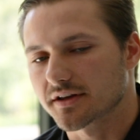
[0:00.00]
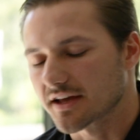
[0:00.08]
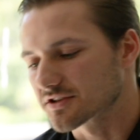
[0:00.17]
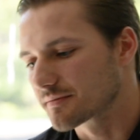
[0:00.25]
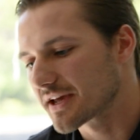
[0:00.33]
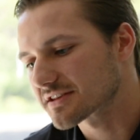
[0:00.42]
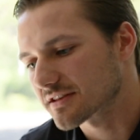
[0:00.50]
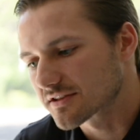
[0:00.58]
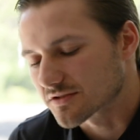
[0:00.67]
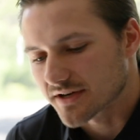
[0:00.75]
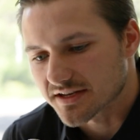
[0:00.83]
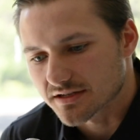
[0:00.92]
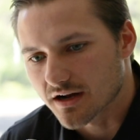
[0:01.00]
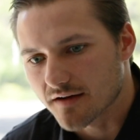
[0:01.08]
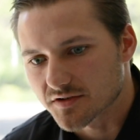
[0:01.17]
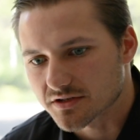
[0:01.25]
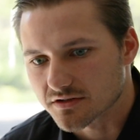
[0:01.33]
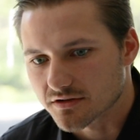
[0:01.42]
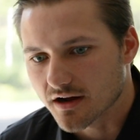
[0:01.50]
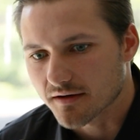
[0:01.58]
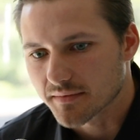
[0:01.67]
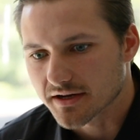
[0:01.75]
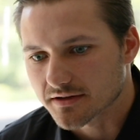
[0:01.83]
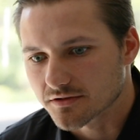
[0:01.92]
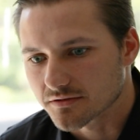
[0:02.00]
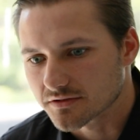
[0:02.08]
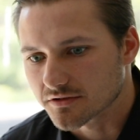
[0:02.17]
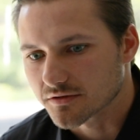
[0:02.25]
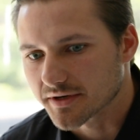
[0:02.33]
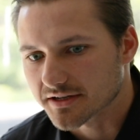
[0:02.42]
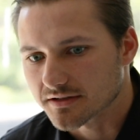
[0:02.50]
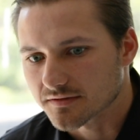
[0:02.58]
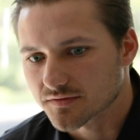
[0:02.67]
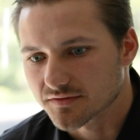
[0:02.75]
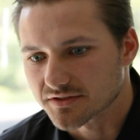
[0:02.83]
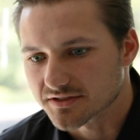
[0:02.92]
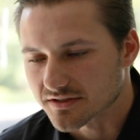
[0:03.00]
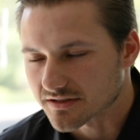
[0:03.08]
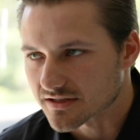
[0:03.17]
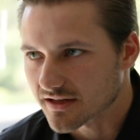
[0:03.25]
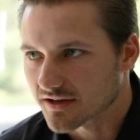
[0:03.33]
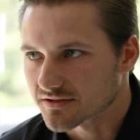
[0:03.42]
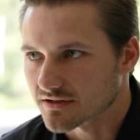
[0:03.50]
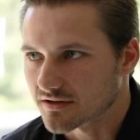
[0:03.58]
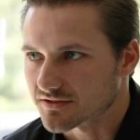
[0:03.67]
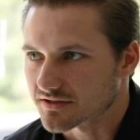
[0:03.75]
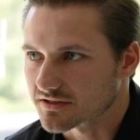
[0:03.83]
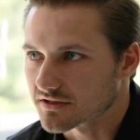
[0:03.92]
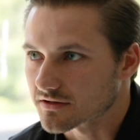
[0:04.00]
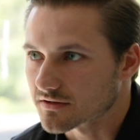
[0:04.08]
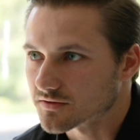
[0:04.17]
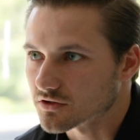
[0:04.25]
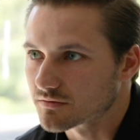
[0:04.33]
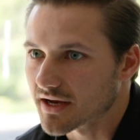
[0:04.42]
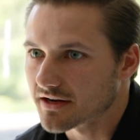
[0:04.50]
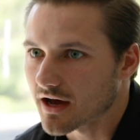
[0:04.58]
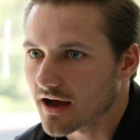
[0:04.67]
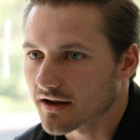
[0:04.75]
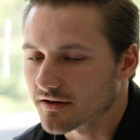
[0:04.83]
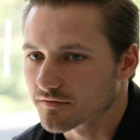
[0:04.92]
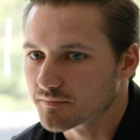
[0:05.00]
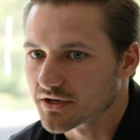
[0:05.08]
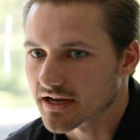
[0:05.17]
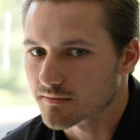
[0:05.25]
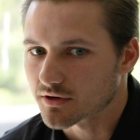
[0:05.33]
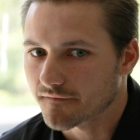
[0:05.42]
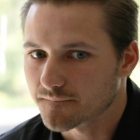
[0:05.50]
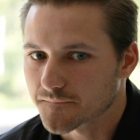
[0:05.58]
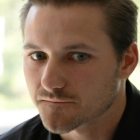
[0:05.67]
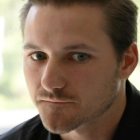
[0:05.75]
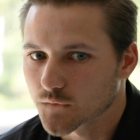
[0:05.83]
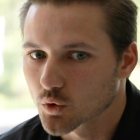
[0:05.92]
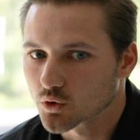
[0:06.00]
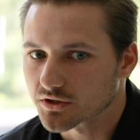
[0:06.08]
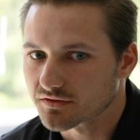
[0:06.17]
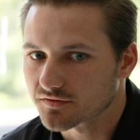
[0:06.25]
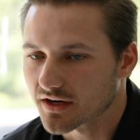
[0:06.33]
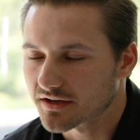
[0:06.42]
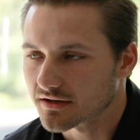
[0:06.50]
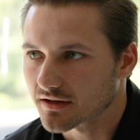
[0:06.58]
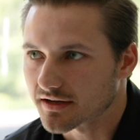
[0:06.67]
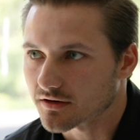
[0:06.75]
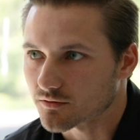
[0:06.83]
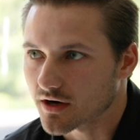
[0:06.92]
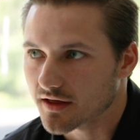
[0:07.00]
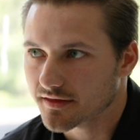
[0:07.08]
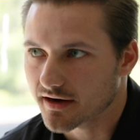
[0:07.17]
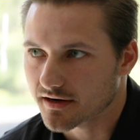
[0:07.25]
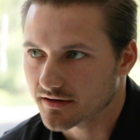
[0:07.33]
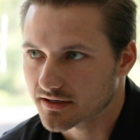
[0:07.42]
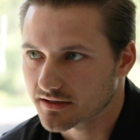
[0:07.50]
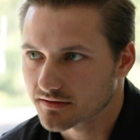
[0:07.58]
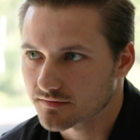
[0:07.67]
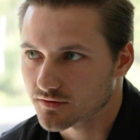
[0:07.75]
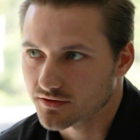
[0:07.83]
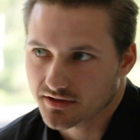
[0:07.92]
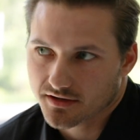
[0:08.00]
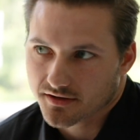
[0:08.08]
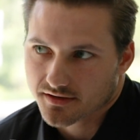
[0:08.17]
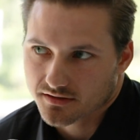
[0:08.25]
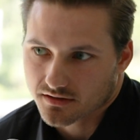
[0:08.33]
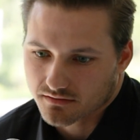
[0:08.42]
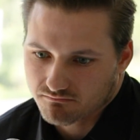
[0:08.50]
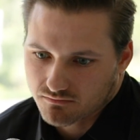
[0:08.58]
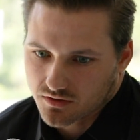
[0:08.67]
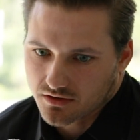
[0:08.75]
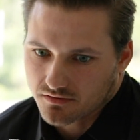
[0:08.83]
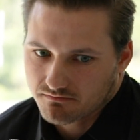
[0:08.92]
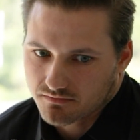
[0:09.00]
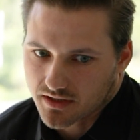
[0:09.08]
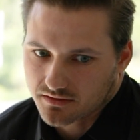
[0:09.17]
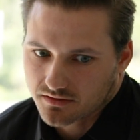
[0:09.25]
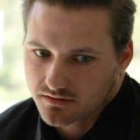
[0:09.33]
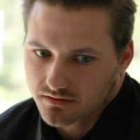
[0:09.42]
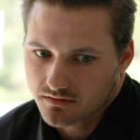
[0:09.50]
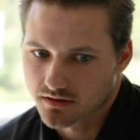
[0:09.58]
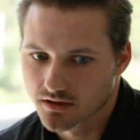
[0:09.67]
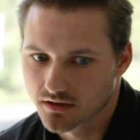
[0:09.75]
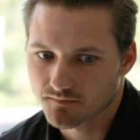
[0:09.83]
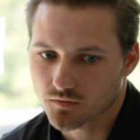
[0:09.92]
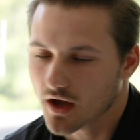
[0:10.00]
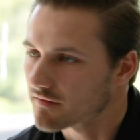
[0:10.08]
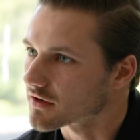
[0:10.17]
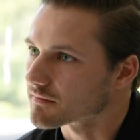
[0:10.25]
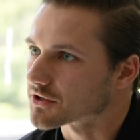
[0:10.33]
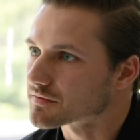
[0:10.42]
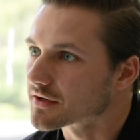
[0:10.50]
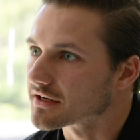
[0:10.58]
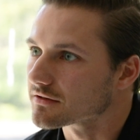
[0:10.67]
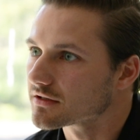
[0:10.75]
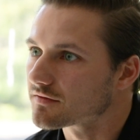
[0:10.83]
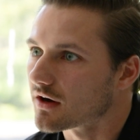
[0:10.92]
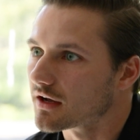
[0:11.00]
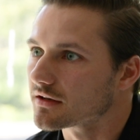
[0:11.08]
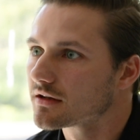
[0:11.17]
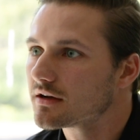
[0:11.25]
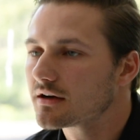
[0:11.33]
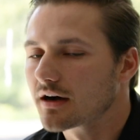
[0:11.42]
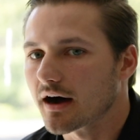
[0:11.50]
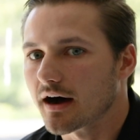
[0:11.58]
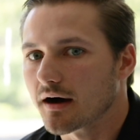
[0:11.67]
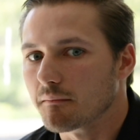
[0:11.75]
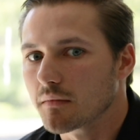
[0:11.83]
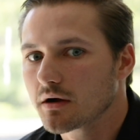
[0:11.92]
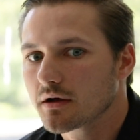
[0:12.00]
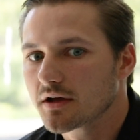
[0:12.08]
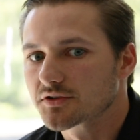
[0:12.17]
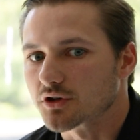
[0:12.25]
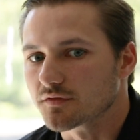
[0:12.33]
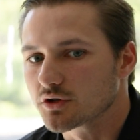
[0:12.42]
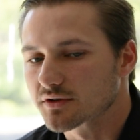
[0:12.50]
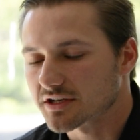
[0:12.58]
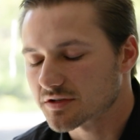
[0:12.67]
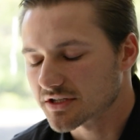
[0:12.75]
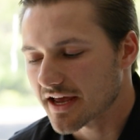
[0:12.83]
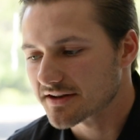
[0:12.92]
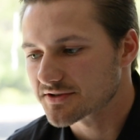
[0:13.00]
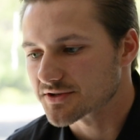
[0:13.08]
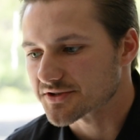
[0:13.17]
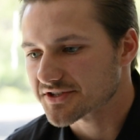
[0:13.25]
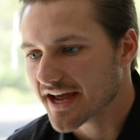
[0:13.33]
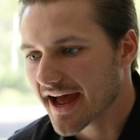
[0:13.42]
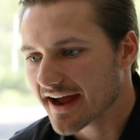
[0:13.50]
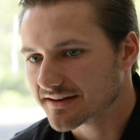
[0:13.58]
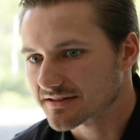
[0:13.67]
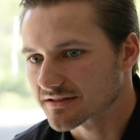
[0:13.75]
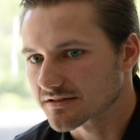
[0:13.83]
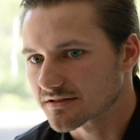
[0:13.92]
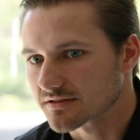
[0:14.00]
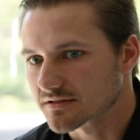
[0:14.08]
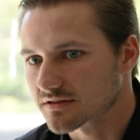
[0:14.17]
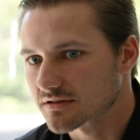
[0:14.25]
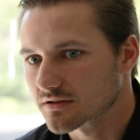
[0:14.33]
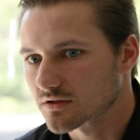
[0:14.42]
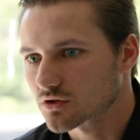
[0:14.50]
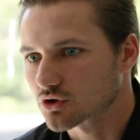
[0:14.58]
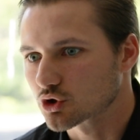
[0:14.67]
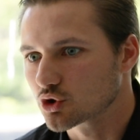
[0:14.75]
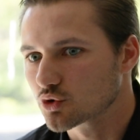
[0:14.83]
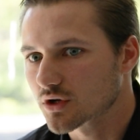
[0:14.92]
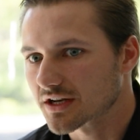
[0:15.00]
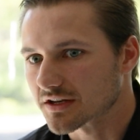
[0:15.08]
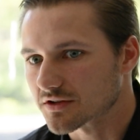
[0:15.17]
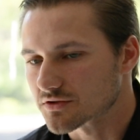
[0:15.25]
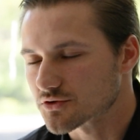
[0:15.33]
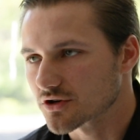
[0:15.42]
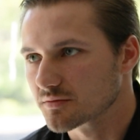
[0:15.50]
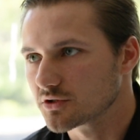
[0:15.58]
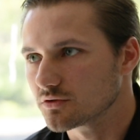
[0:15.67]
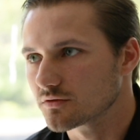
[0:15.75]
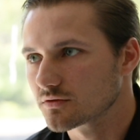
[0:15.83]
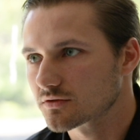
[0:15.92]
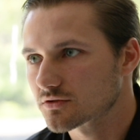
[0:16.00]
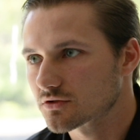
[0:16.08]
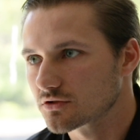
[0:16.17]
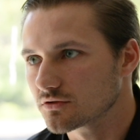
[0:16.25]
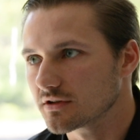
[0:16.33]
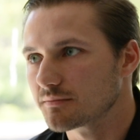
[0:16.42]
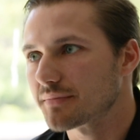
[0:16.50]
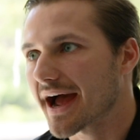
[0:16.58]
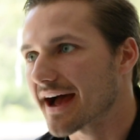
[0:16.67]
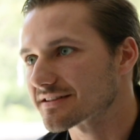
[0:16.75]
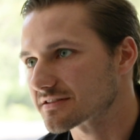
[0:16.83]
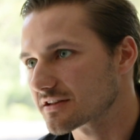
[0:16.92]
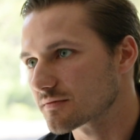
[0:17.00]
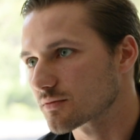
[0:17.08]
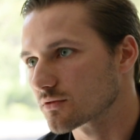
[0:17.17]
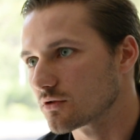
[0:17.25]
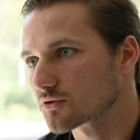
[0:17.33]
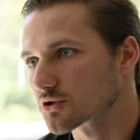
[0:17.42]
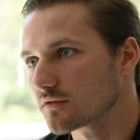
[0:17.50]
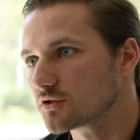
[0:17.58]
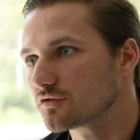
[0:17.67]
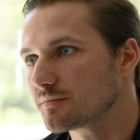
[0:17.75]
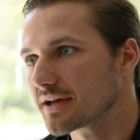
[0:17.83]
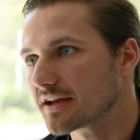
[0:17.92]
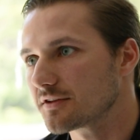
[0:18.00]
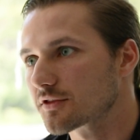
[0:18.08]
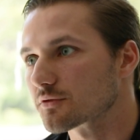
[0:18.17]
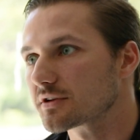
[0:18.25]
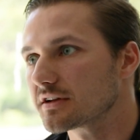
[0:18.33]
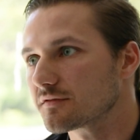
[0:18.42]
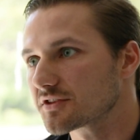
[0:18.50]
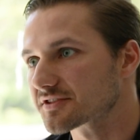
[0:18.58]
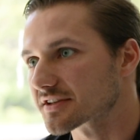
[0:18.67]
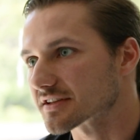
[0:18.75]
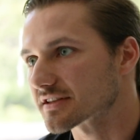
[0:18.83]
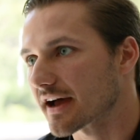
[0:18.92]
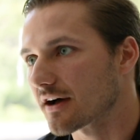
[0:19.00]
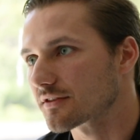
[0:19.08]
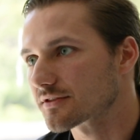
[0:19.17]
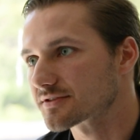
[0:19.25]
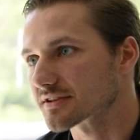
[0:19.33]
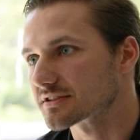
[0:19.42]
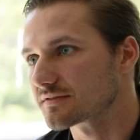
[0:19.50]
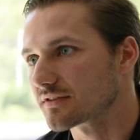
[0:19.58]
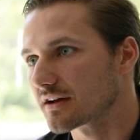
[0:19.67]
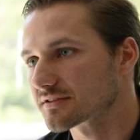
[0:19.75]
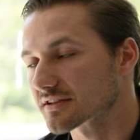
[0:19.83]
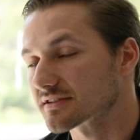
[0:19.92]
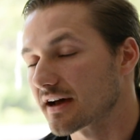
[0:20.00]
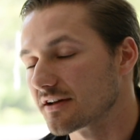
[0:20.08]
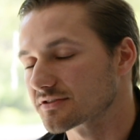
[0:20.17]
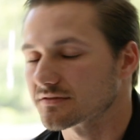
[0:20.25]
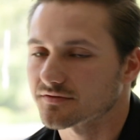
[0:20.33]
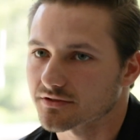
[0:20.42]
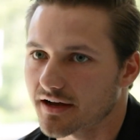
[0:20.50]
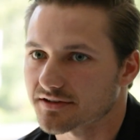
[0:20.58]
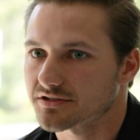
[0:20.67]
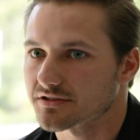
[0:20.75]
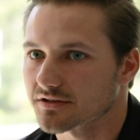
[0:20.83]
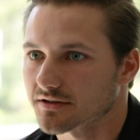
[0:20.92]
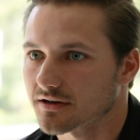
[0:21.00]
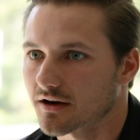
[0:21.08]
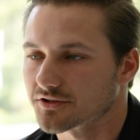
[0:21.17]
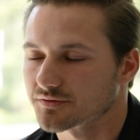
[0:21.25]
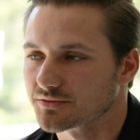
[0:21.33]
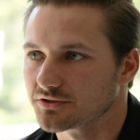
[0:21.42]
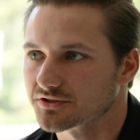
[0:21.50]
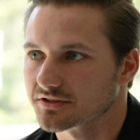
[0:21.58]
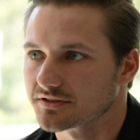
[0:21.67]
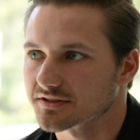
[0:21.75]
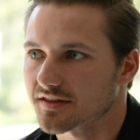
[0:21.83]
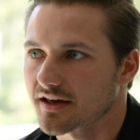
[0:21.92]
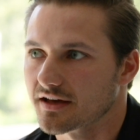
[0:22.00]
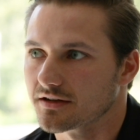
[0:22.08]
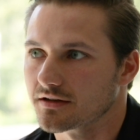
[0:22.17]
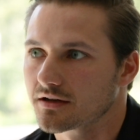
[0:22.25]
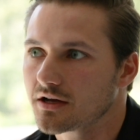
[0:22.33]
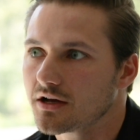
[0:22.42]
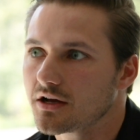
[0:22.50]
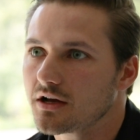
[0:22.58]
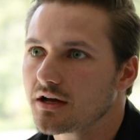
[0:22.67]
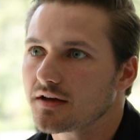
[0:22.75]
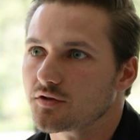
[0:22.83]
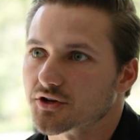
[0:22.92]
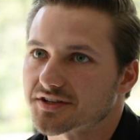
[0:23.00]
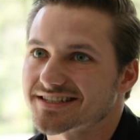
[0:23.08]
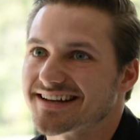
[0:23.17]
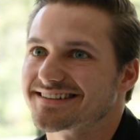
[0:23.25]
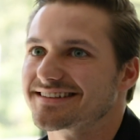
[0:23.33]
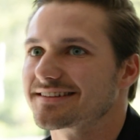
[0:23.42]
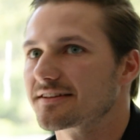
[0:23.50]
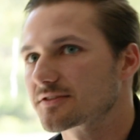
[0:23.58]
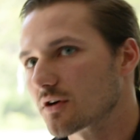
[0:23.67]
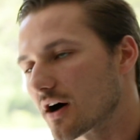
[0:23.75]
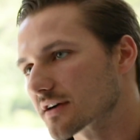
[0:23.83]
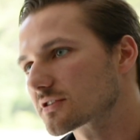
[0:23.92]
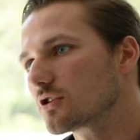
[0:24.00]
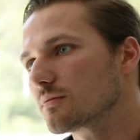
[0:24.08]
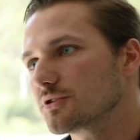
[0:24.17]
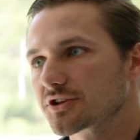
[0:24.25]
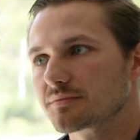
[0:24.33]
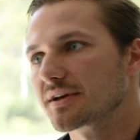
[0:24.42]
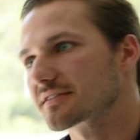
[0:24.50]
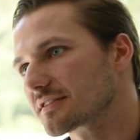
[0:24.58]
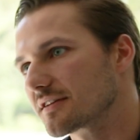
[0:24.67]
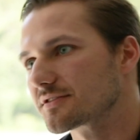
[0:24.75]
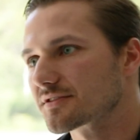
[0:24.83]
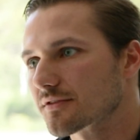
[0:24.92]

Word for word: okay so basically as a resident obviously you're not make you're you know you're making 50 dollars a year so yeah. you may not have been able to fully fund like a roth ira for mm-hmm. the year because you know that's not very much money to live on. Yeah. Um, so if you extend your taxes, you can contribute to it past April. So if you've made three of the 6,000 for last year contributions, then if you extend it then till October, you can make the other